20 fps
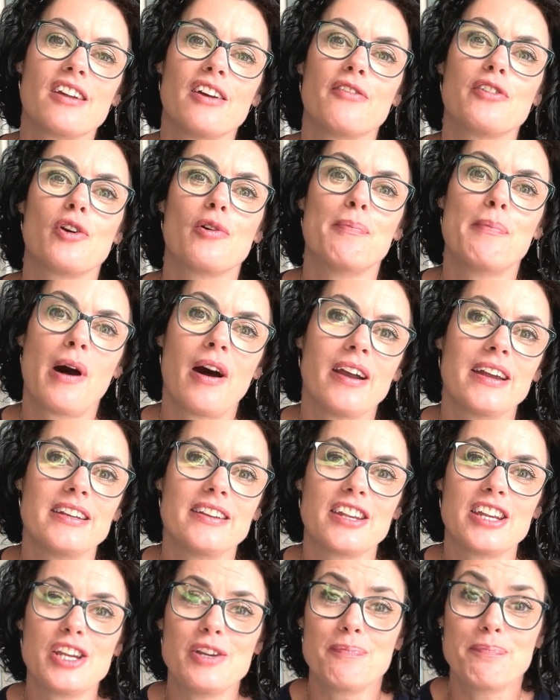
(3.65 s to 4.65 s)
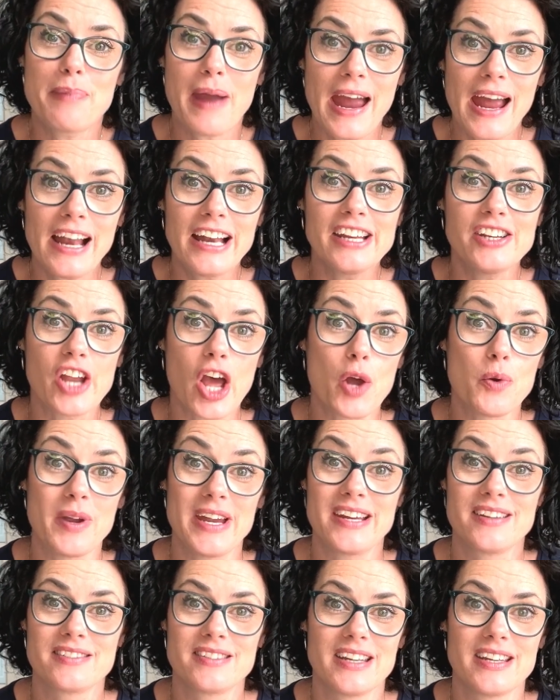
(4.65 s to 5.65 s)
of your mind that you barely know
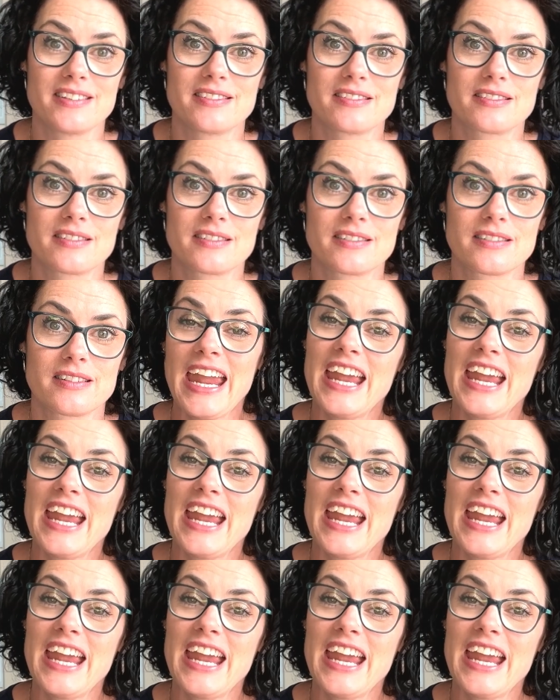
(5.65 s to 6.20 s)
exists?